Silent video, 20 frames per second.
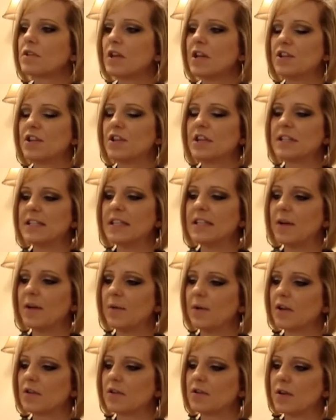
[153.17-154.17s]
So as you can see,
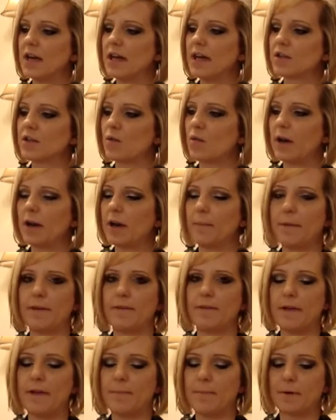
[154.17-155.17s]
that one also has quite a
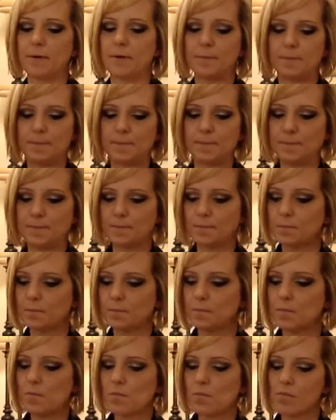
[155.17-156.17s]
bit of vapor.
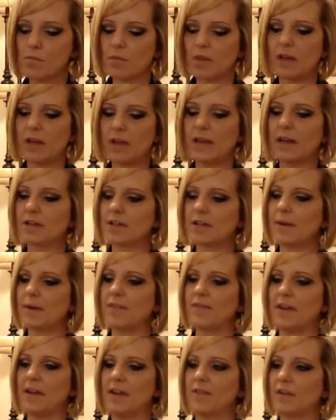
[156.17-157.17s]
And now to
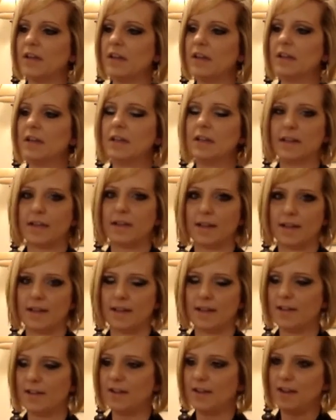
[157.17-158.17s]
my favorite,
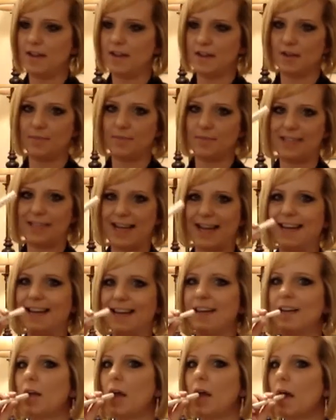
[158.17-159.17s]
the
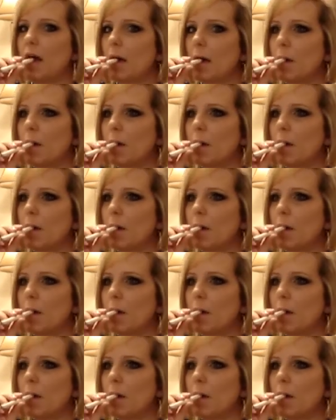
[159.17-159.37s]
Titan.